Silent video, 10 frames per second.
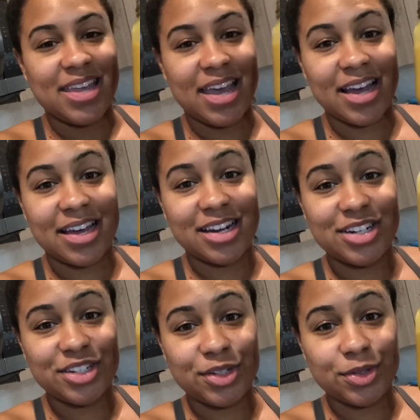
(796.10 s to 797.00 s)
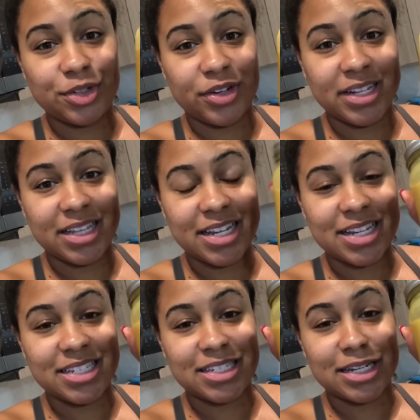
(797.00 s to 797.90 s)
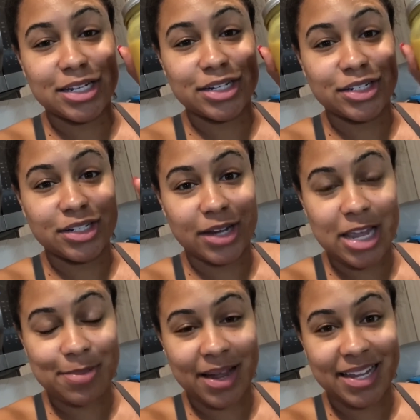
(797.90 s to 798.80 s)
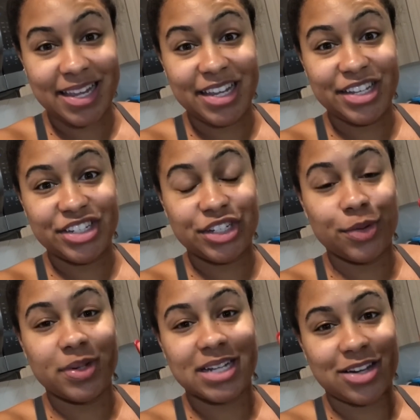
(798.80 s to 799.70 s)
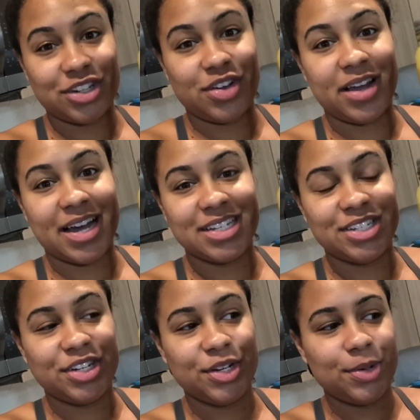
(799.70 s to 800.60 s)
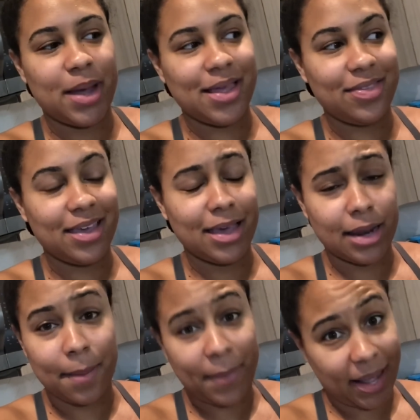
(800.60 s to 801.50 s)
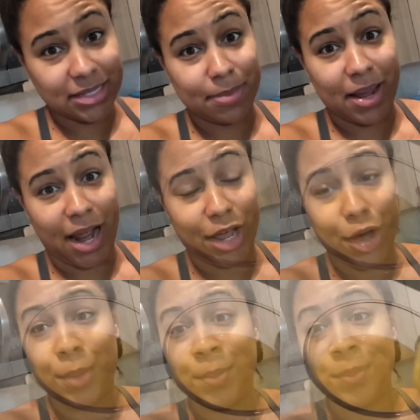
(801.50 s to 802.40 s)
Yeah, gonna drink this, eat my quiche, which I'll show you guys too, and then back to bed I go.